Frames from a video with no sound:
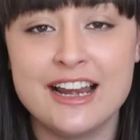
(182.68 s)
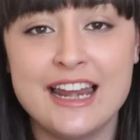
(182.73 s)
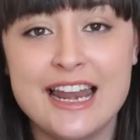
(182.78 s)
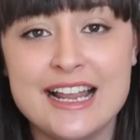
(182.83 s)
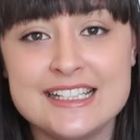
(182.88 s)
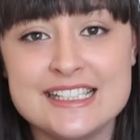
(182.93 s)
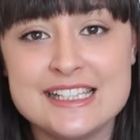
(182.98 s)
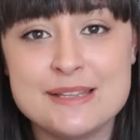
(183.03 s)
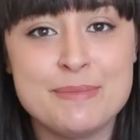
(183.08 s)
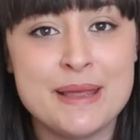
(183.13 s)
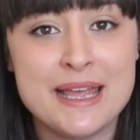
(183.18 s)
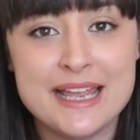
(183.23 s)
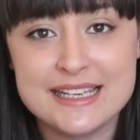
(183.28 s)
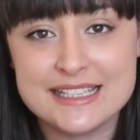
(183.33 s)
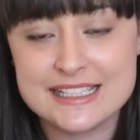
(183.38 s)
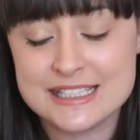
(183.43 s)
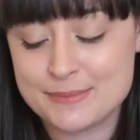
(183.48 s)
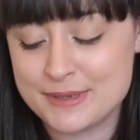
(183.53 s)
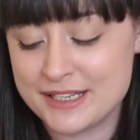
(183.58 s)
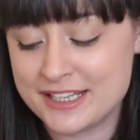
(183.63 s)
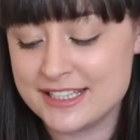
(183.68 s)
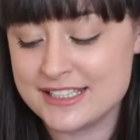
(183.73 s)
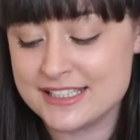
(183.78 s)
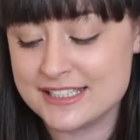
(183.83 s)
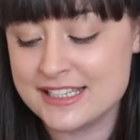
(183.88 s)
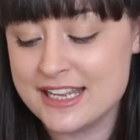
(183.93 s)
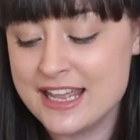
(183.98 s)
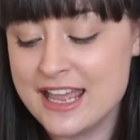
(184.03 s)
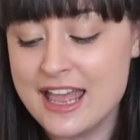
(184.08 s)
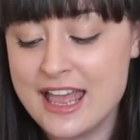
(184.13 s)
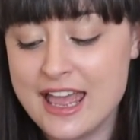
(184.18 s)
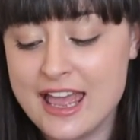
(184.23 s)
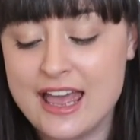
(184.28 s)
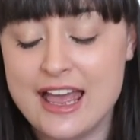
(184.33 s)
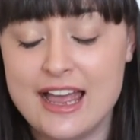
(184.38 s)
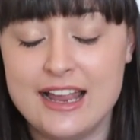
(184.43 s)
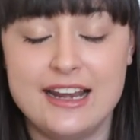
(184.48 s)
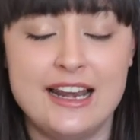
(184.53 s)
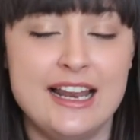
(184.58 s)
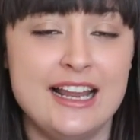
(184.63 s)
collect the pins because
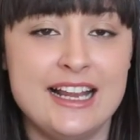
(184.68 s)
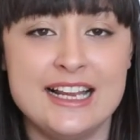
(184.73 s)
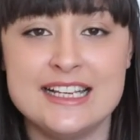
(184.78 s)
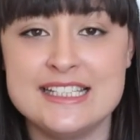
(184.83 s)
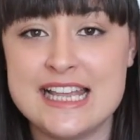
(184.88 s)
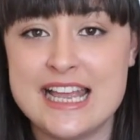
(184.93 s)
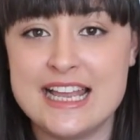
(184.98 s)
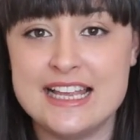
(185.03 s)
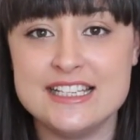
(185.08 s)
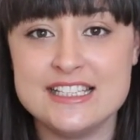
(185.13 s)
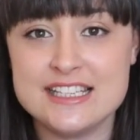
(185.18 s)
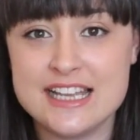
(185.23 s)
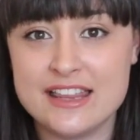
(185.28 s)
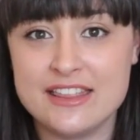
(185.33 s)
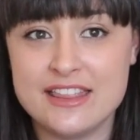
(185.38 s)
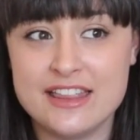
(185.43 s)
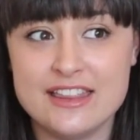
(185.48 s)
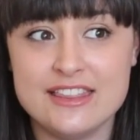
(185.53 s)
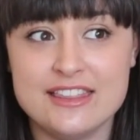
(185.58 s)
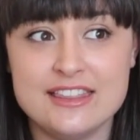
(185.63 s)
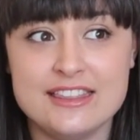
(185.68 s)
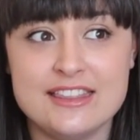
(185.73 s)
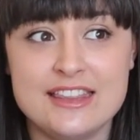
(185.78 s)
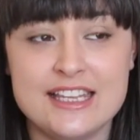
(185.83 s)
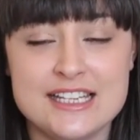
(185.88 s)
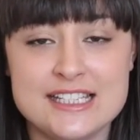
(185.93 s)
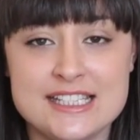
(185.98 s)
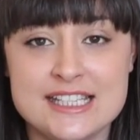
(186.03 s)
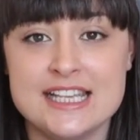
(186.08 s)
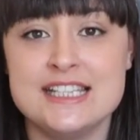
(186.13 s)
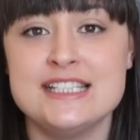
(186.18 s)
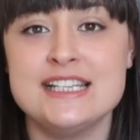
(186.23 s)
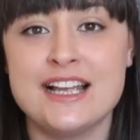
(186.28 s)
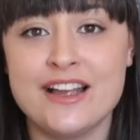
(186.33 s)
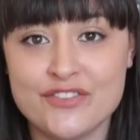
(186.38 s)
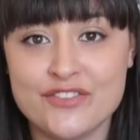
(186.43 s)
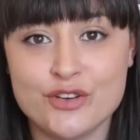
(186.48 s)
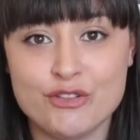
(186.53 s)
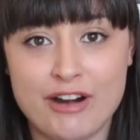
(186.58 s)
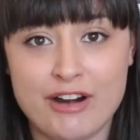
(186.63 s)
like I say it's the, the aesthetic
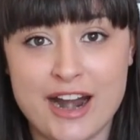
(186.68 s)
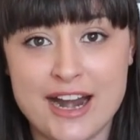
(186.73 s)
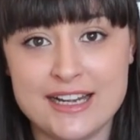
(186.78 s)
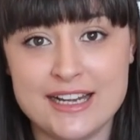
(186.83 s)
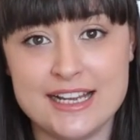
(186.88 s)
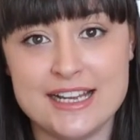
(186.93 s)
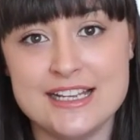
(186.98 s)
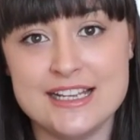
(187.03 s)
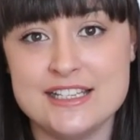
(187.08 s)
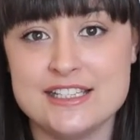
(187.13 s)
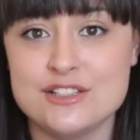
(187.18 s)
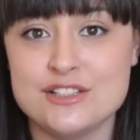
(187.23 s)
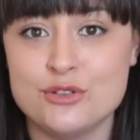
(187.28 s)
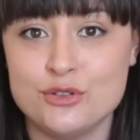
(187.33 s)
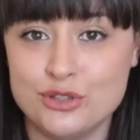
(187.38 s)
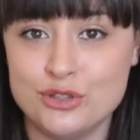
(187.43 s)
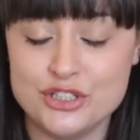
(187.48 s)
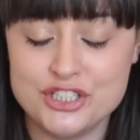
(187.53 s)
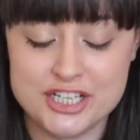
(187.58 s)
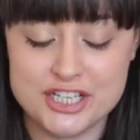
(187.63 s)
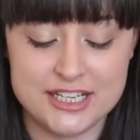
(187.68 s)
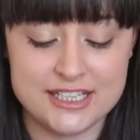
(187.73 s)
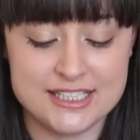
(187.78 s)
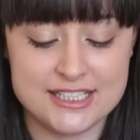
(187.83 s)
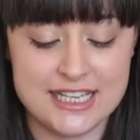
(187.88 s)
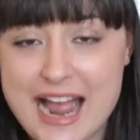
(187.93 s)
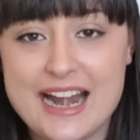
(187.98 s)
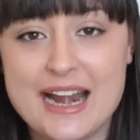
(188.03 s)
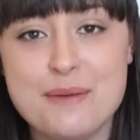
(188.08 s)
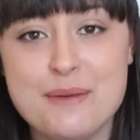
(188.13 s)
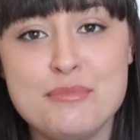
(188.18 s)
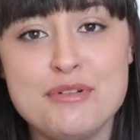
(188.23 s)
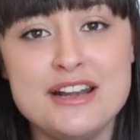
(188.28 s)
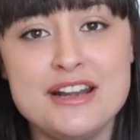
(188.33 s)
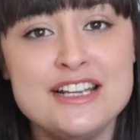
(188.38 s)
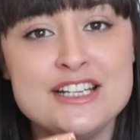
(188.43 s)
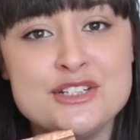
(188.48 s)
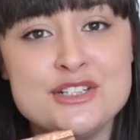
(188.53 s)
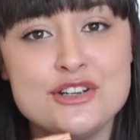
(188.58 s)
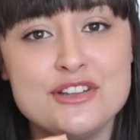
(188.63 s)
of the ride is gorgeous and I'm
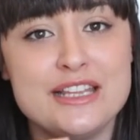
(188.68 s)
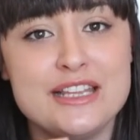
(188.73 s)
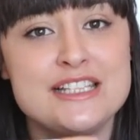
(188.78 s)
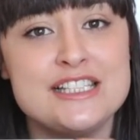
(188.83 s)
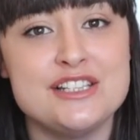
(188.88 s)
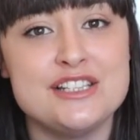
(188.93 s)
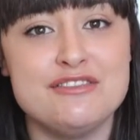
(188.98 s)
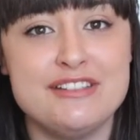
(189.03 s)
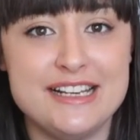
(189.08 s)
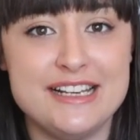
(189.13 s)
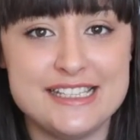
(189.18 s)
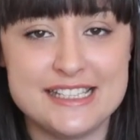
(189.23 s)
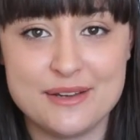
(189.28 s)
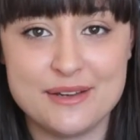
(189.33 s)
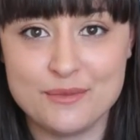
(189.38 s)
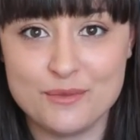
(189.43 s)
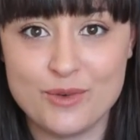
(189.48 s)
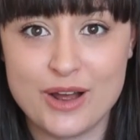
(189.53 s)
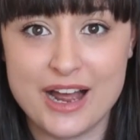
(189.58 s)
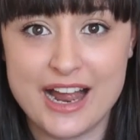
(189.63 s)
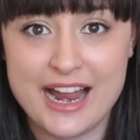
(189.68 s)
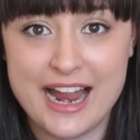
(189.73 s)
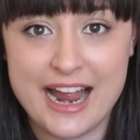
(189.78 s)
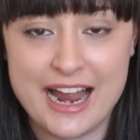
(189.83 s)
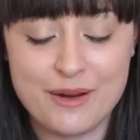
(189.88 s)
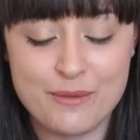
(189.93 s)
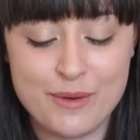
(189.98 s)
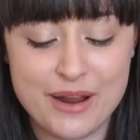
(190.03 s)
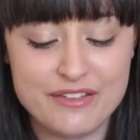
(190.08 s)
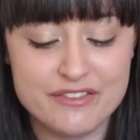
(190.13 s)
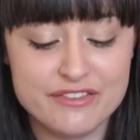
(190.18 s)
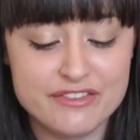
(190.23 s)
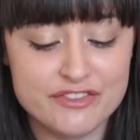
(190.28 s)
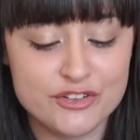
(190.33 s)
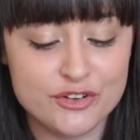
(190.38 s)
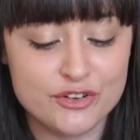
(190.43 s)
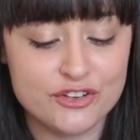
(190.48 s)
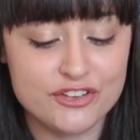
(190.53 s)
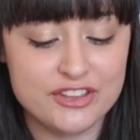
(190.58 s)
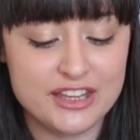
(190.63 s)
pretty sure that's the reason why I went
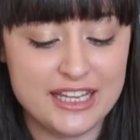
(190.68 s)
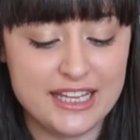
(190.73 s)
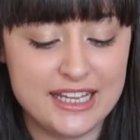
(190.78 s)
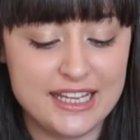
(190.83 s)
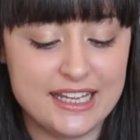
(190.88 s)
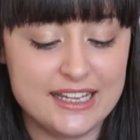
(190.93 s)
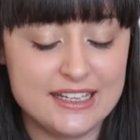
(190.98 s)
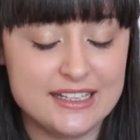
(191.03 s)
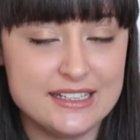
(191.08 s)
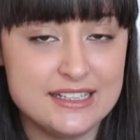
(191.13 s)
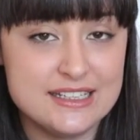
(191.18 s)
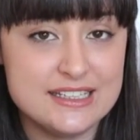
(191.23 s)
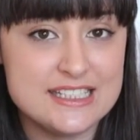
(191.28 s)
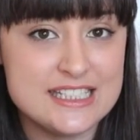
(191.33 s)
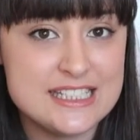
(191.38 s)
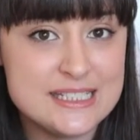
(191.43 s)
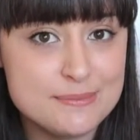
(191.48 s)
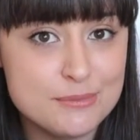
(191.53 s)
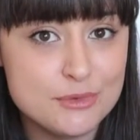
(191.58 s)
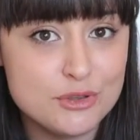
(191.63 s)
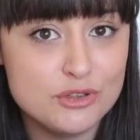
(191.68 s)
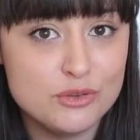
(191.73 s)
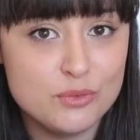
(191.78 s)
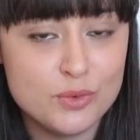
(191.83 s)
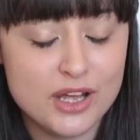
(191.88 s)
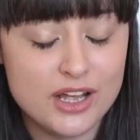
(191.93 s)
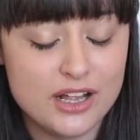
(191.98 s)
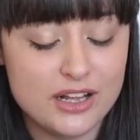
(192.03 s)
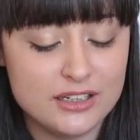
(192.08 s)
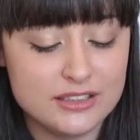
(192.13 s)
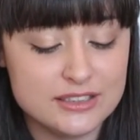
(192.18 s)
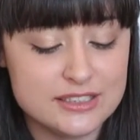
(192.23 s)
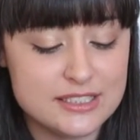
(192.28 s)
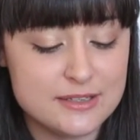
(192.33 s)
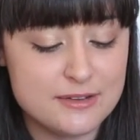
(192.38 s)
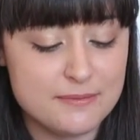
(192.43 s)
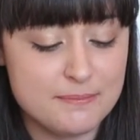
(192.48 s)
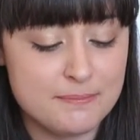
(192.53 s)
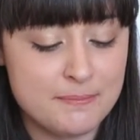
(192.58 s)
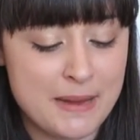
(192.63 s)
for the small world
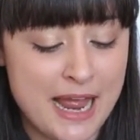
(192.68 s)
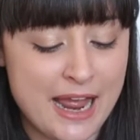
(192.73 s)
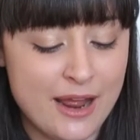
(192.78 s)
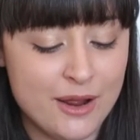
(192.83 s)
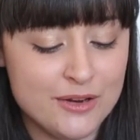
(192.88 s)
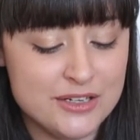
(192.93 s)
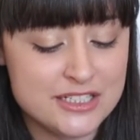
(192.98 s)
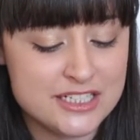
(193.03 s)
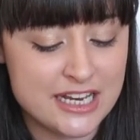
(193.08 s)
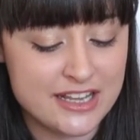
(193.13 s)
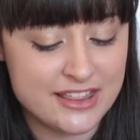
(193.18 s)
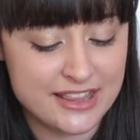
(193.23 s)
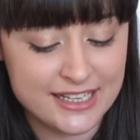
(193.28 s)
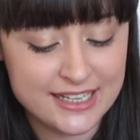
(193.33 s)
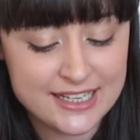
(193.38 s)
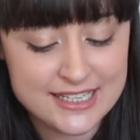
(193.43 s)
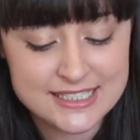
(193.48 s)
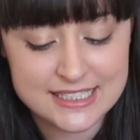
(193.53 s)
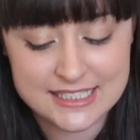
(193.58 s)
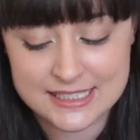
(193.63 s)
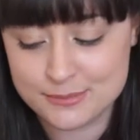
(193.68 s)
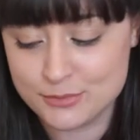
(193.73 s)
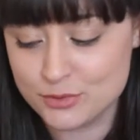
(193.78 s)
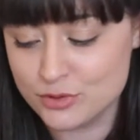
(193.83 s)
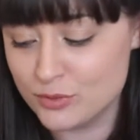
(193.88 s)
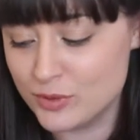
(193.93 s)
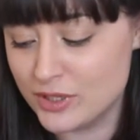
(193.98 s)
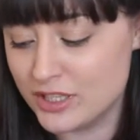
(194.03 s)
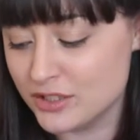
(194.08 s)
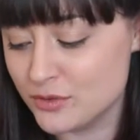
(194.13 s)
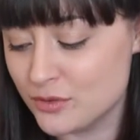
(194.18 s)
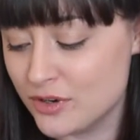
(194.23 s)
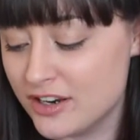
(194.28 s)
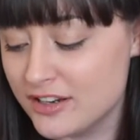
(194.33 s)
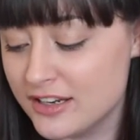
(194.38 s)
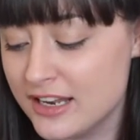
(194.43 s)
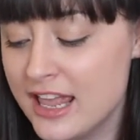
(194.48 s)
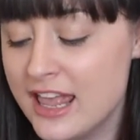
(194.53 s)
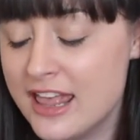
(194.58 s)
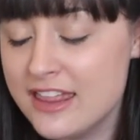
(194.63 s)
pouch i think it's the small world
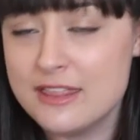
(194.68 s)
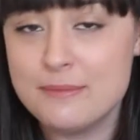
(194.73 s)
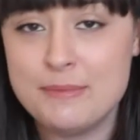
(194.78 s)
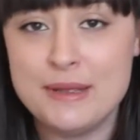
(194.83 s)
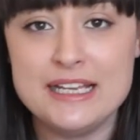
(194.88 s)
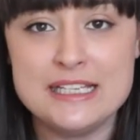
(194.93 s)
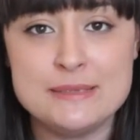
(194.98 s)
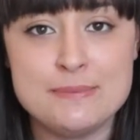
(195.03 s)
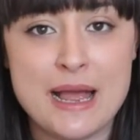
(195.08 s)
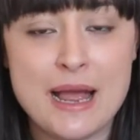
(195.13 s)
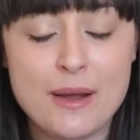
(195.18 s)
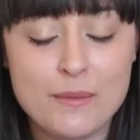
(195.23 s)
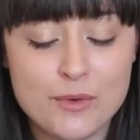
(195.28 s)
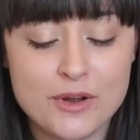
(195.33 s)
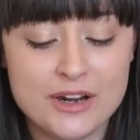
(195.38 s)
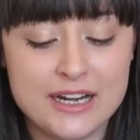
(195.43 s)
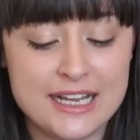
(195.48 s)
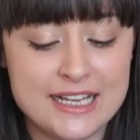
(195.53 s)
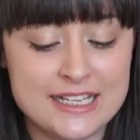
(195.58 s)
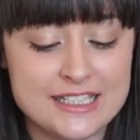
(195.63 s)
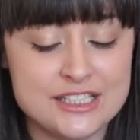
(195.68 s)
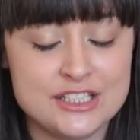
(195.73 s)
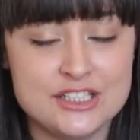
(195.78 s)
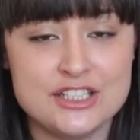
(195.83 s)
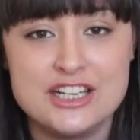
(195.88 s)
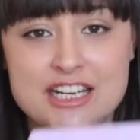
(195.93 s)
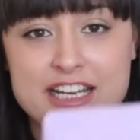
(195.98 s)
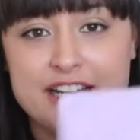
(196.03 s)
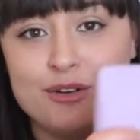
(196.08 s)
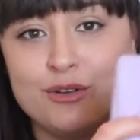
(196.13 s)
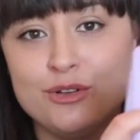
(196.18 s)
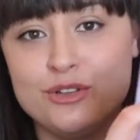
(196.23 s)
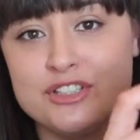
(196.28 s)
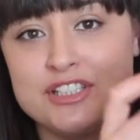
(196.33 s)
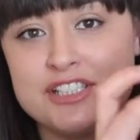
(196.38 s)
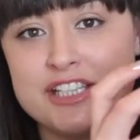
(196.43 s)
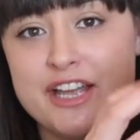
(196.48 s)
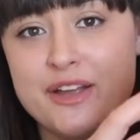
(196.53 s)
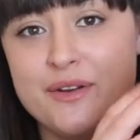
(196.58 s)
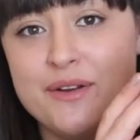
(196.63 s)
one the peter pan one is stunning
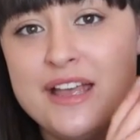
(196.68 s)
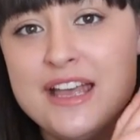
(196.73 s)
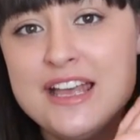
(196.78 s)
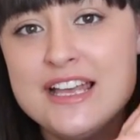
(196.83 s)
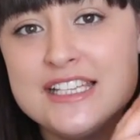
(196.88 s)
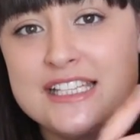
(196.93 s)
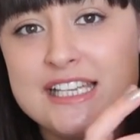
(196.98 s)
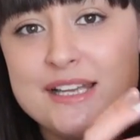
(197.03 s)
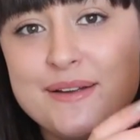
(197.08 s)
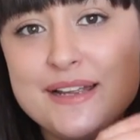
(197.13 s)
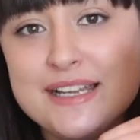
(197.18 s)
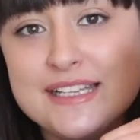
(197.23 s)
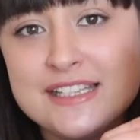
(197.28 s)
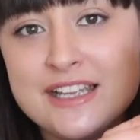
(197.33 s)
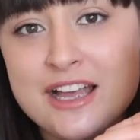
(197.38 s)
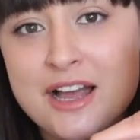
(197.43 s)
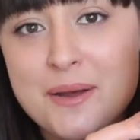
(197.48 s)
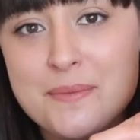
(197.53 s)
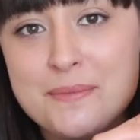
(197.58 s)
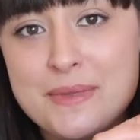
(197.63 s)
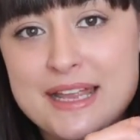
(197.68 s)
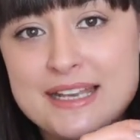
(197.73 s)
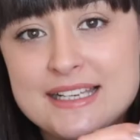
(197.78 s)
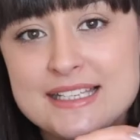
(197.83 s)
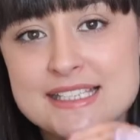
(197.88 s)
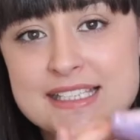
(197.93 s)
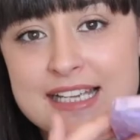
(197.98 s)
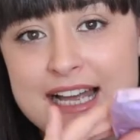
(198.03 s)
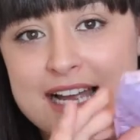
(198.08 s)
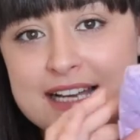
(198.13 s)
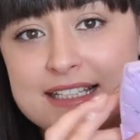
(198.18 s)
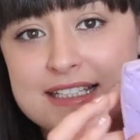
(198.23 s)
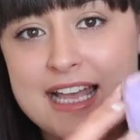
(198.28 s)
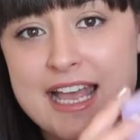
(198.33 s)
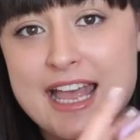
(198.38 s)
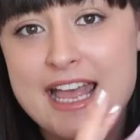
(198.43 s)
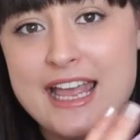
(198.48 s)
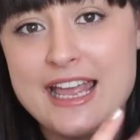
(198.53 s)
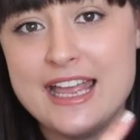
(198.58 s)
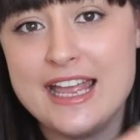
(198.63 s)
also so it's come inside
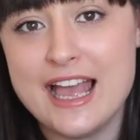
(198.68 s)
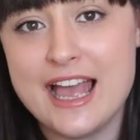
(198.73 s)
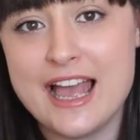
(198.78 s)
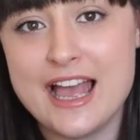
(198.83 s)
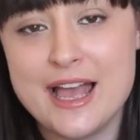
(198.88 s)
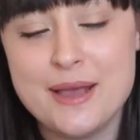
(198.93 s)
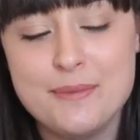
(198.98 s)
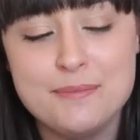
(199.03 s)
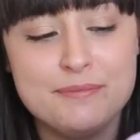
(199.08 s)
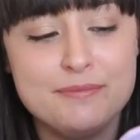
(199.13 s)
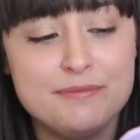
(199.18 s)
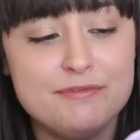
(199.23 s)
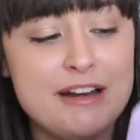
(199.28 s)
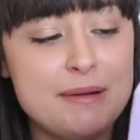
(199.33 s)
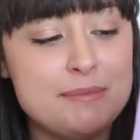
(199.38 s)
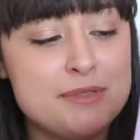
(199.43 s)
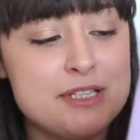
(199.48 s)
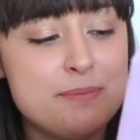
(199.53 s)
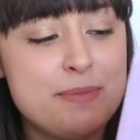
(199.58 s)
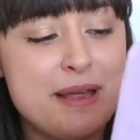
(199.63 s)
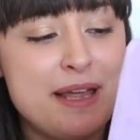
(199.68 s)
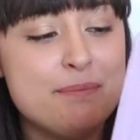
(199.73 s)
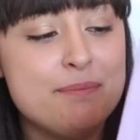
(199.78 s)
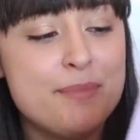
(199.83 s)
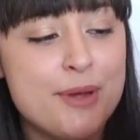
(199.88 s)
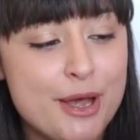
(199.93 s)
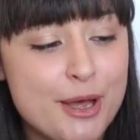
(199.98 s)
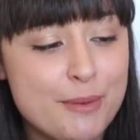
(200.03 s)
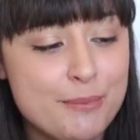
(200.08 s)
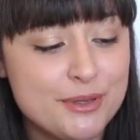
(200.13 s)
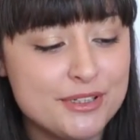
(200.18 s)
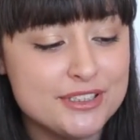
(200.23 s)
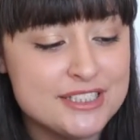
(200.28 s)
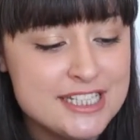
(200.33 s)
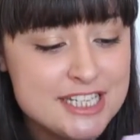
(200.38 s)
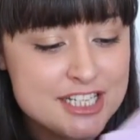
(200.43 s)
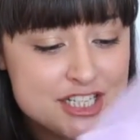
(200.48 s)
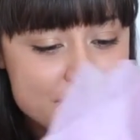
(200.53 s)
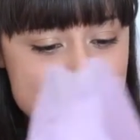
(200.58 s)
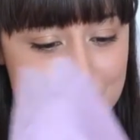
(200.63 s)
a um, wrapped up in purple
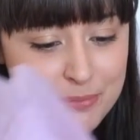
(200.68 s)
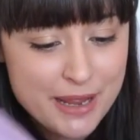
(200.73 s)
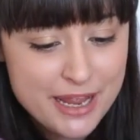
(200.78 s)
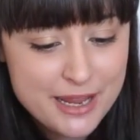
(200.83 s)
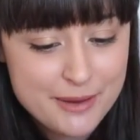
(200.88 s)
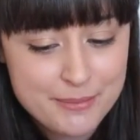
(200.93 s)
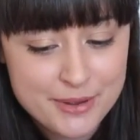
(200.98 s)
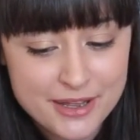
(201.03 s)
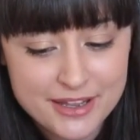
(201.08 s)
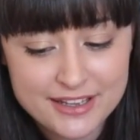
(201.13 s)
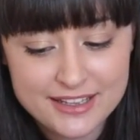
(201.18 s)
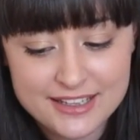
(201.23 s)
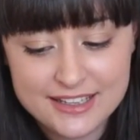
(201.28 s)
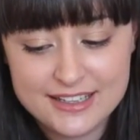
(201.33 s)
tissue paper